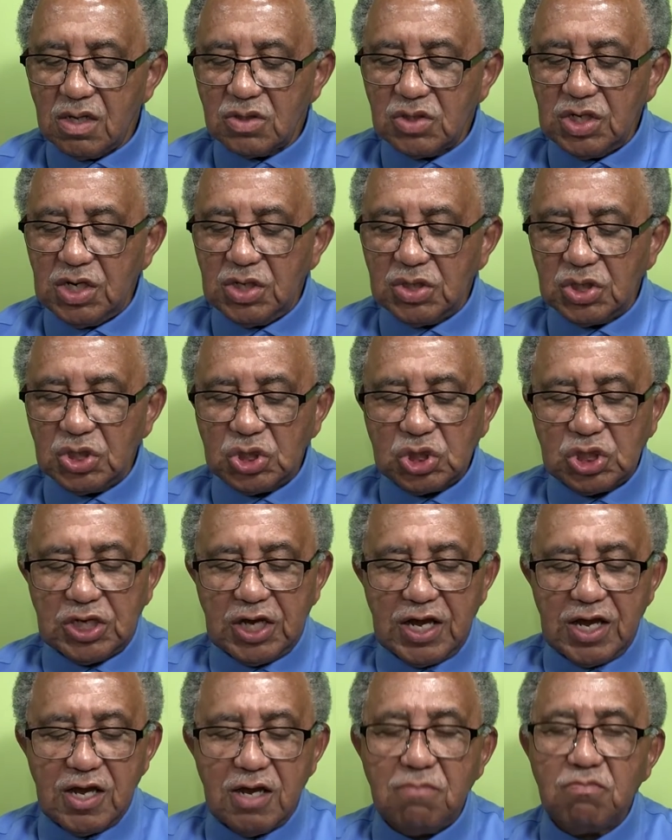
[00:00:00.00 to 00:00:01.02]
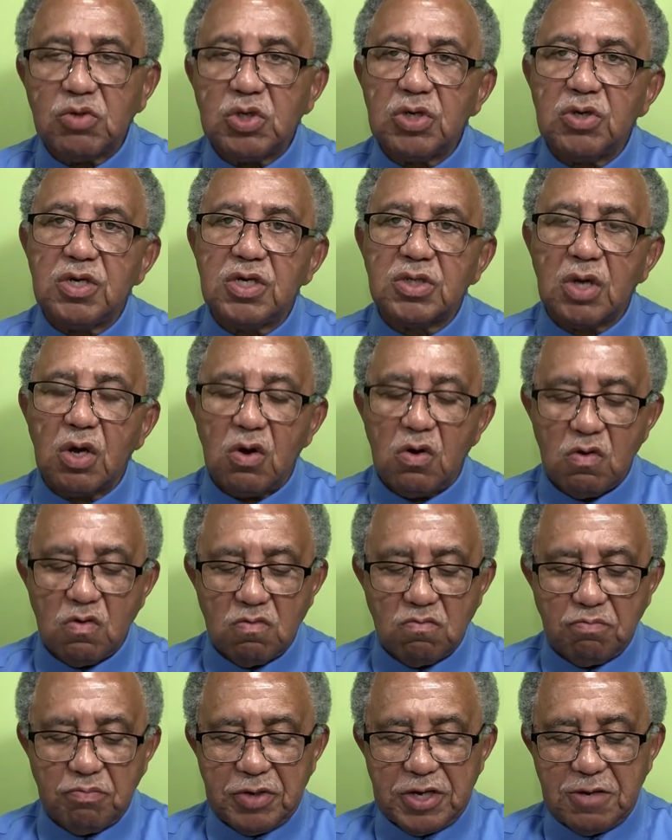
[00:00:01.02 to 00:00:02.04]
Jesus came to his
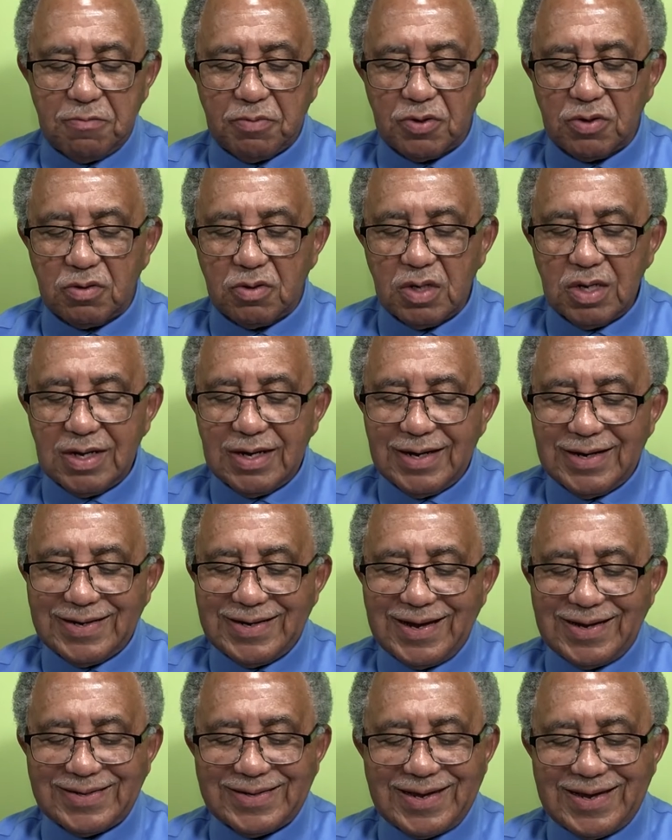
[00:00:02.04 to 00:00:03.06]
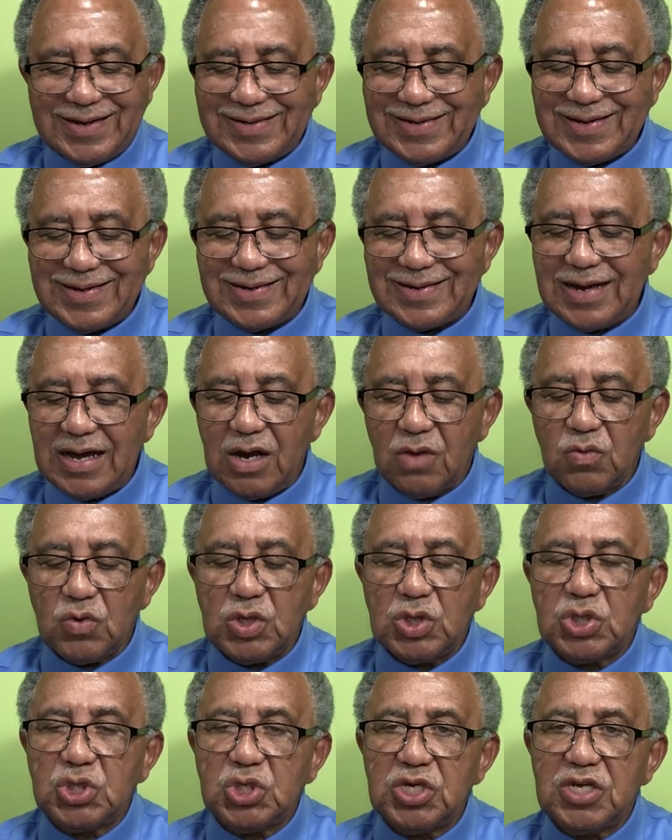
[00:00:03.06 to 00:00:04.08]
own people, yet they did not
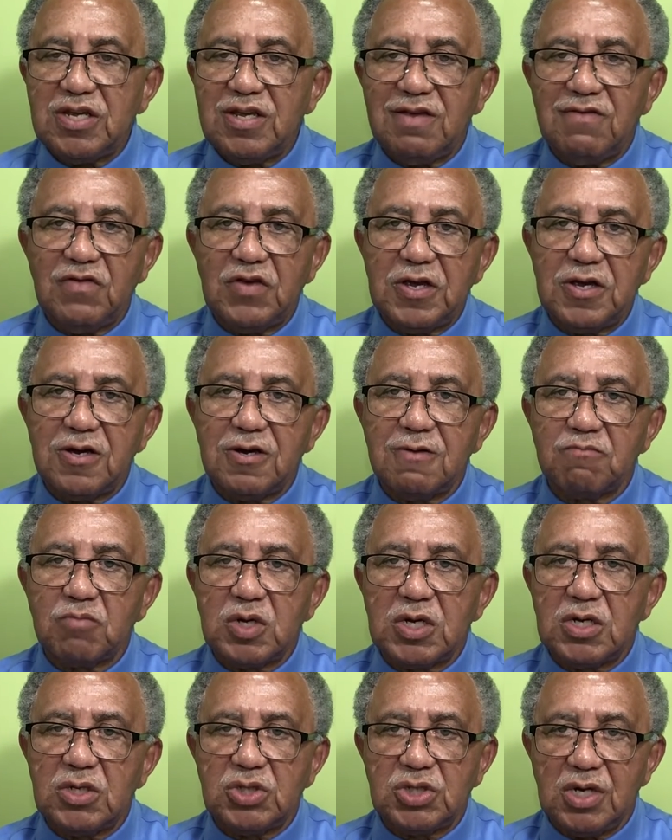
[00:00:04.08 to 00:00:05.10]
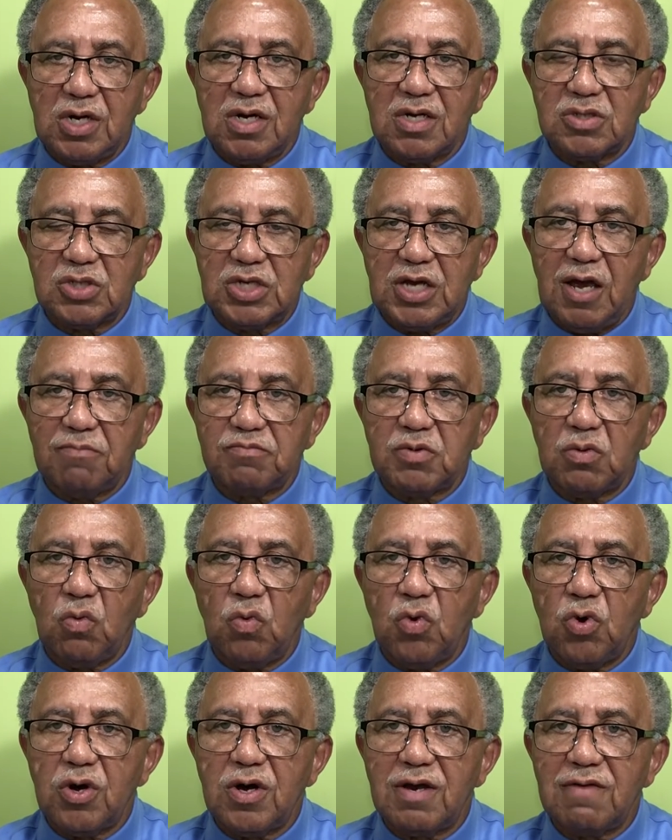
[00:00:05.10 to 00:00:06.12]
receive him in John chapter
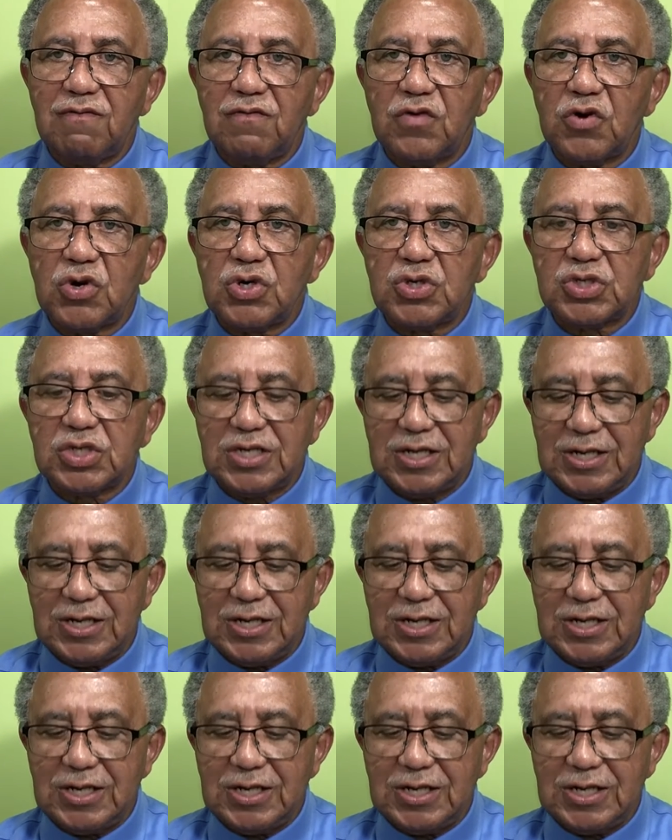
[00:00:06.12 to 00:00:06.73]
1, verse